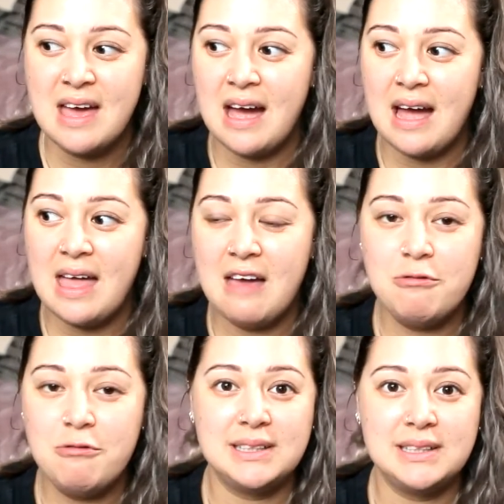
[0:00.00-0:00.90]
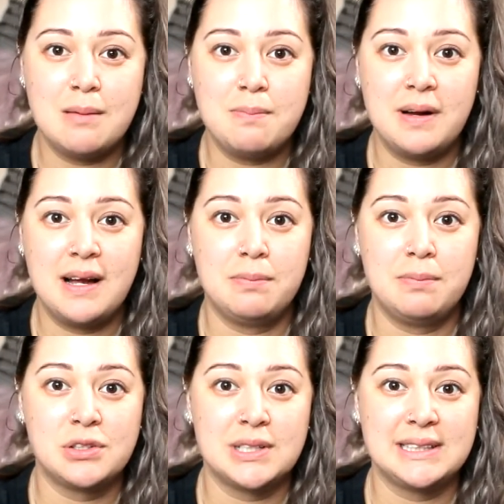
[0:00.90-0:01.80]
I have picked up a couple
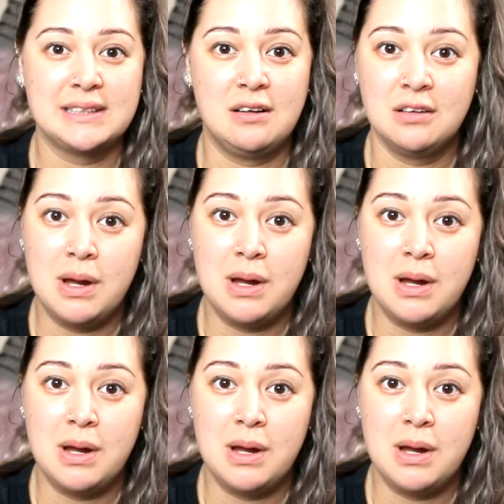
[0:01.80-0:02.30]
of tricks along the way,